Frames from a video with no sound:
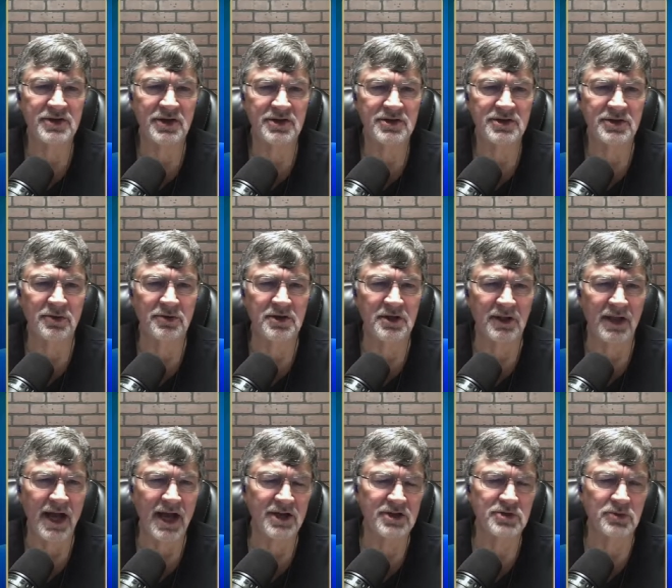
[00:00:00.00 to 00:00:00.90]
as I
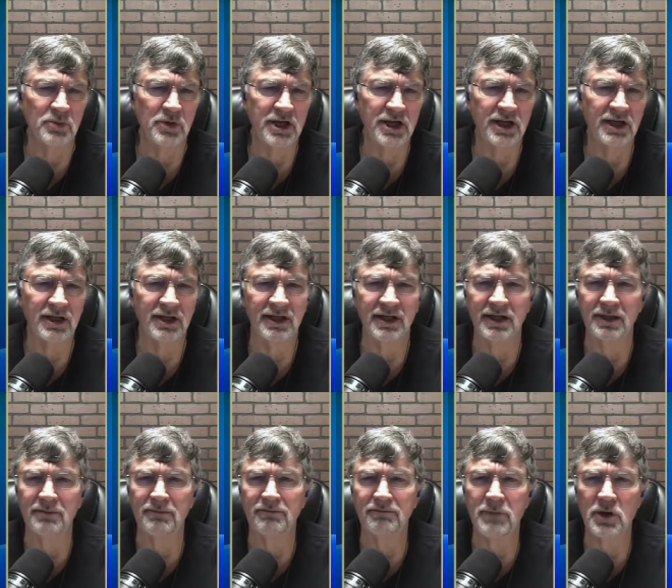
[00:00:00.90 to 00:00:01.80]
showed you last
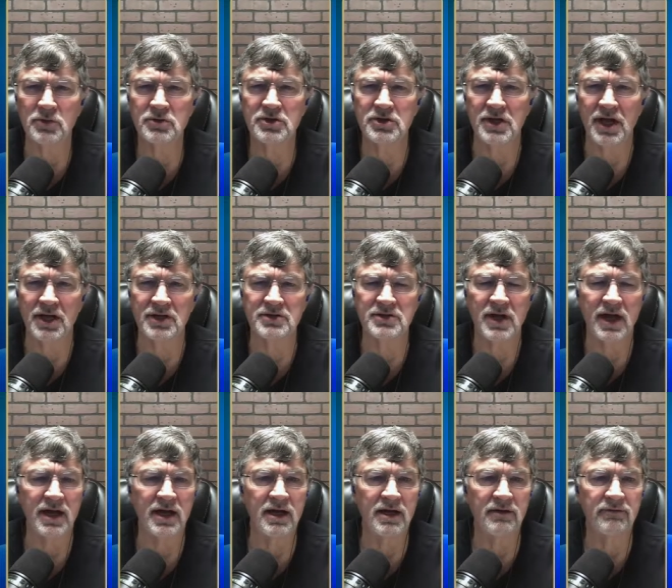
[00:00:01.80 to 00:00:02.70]
week, most
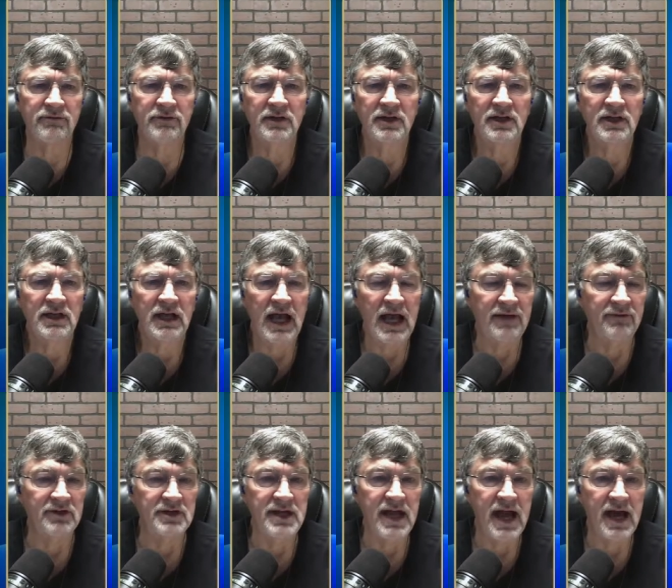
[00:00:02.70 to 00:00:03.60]
states have
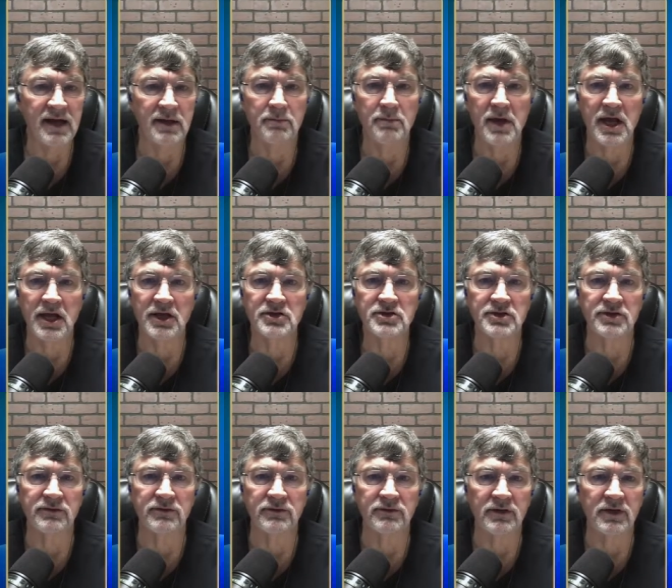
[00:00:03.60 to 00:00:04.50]
a
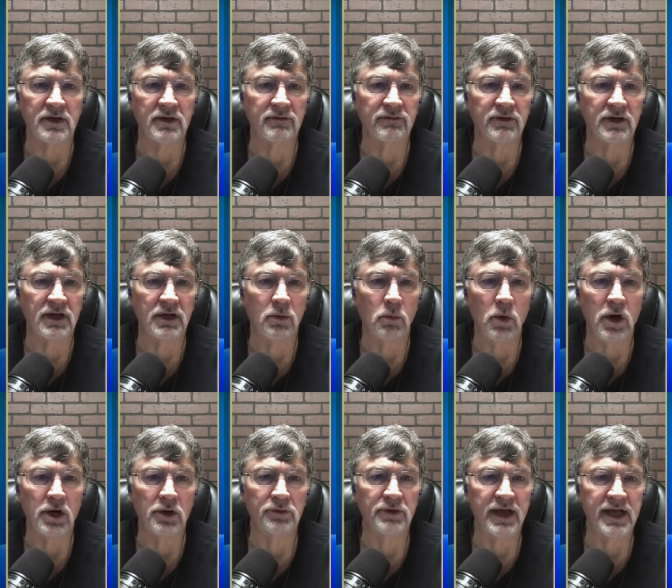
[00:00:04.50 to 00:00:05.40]
database
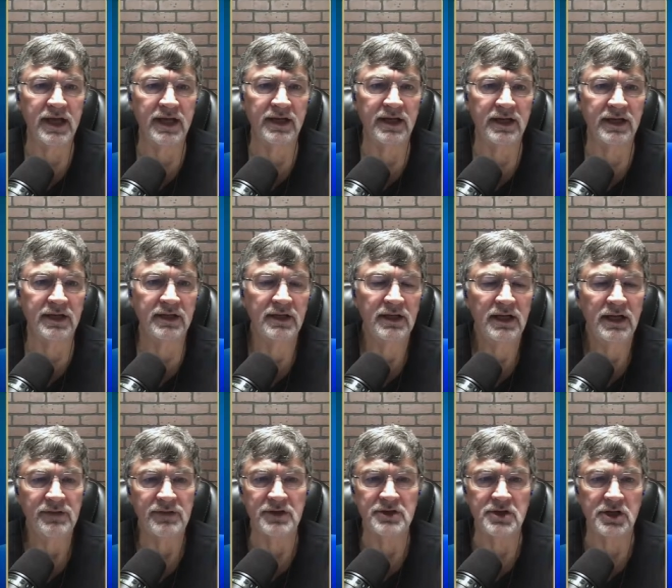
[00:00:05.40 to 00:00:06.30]
of well
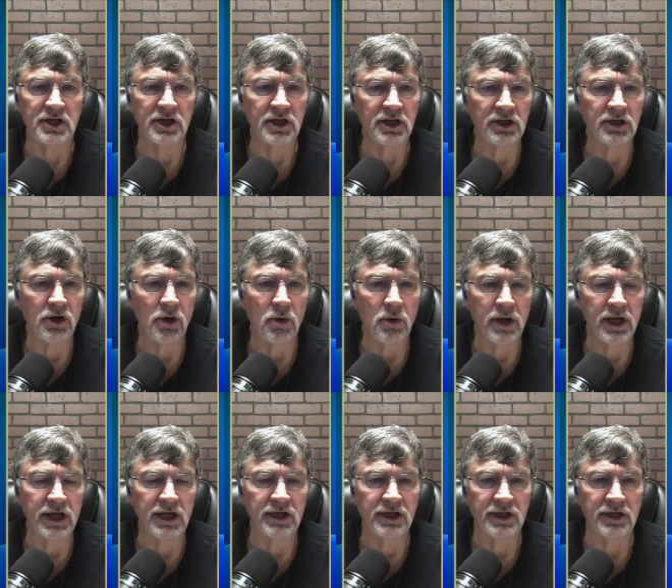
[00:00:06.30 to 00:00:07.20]
data that you can
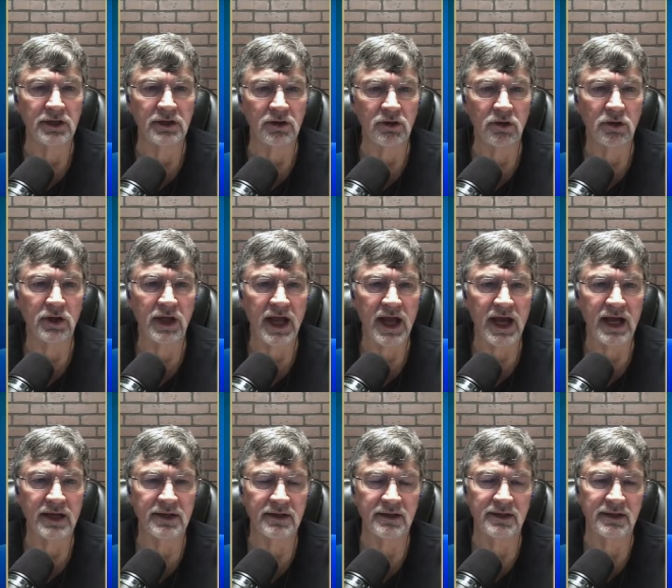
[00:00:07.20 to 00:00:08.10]
go in and you can
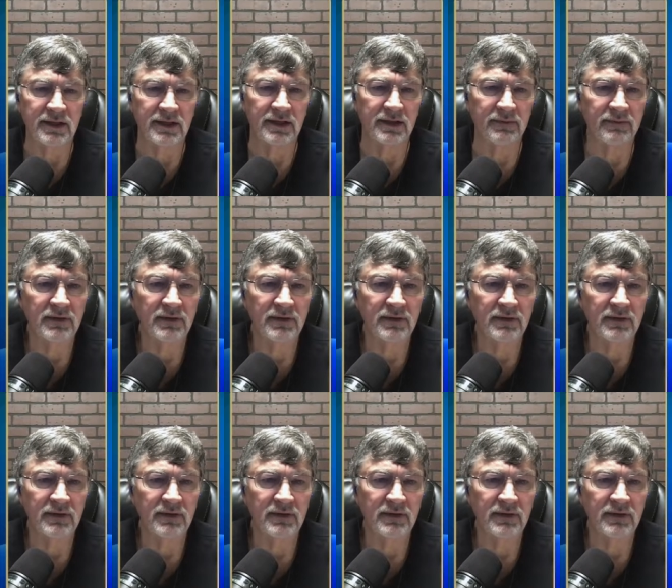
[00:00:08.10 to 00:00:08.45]
look at.